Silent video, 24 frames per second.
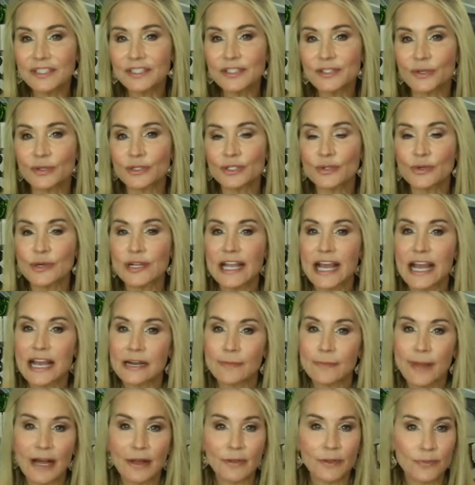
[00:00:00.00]
the surgery,
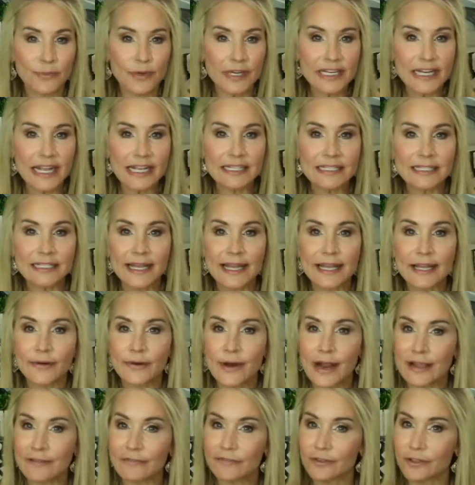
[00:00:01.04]
and about 3 days
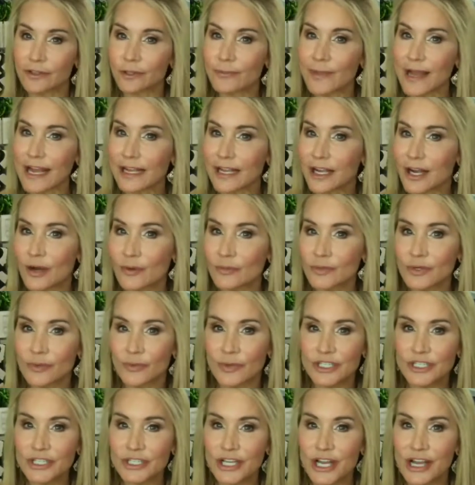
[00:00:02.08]
later, I flew back home to
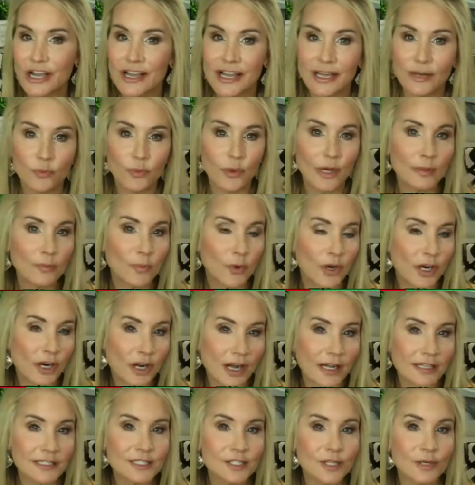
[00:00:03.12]
Wichita. I had one more
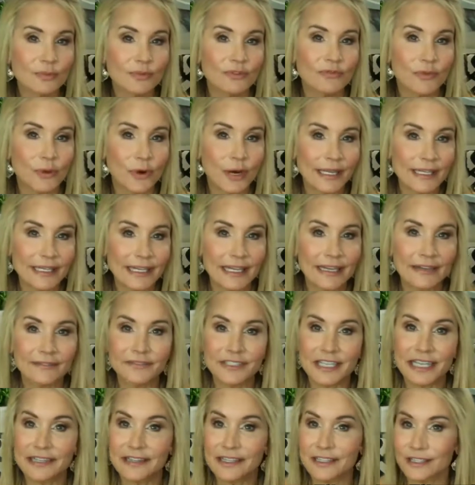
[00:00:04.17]
consult before I
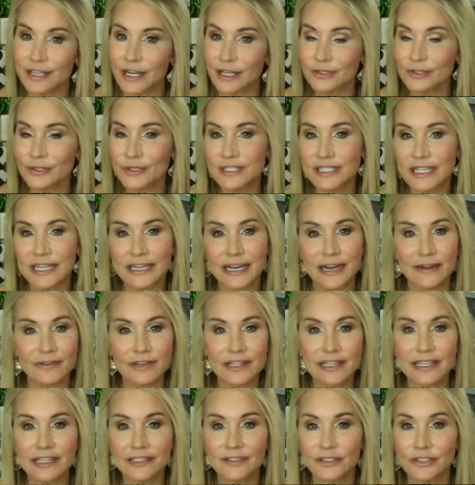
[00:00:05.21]
left, and the doctor said
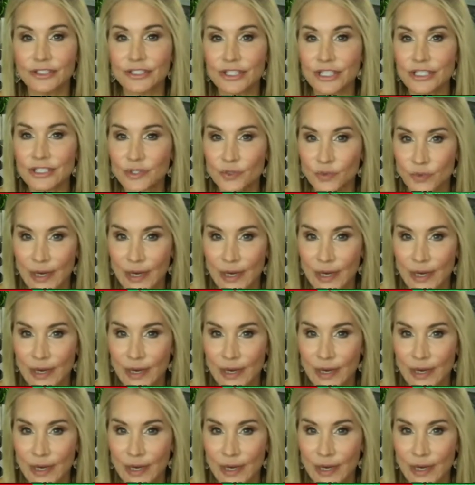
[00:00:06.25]
everything looked just